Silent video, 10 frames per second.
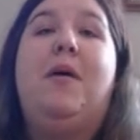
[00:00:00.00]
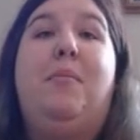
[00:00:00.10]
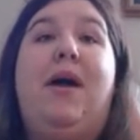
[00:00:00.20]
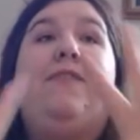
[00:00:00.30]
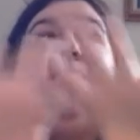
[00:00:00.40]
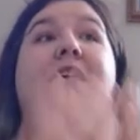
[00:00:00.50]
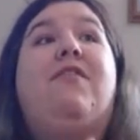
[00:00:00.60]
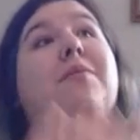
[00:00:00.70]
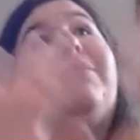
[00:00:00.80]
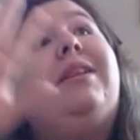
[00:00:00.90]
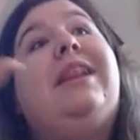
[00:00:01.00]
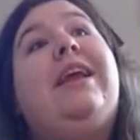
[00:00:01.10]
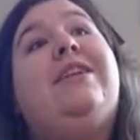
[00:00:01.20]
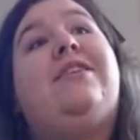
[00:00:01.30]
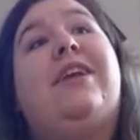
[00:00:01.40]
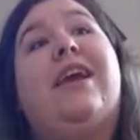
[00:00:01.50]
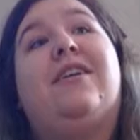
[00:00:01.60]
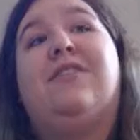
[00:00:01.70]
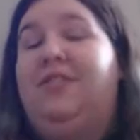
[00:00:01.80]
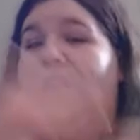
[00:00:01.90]
my favorite Bleach
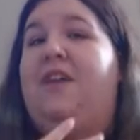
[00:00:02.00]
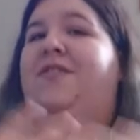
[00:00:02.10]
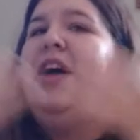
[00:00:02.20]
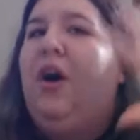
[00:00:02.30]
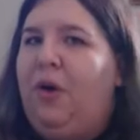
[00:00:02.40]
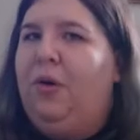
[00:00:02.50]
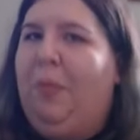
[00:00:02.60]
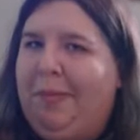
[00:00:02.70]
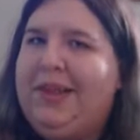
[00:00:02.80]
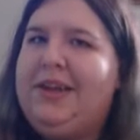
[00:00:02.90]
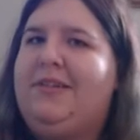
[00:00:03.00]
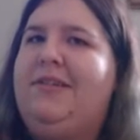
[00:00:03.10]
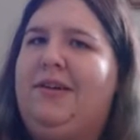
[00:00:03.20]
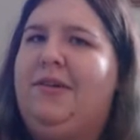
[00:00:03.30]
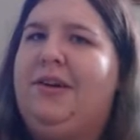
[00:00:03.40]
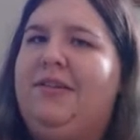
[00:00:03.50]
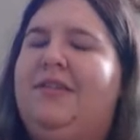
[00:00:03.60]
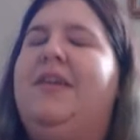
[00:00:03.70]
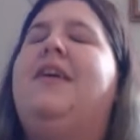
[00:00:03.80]
characters of the whole Bleach series,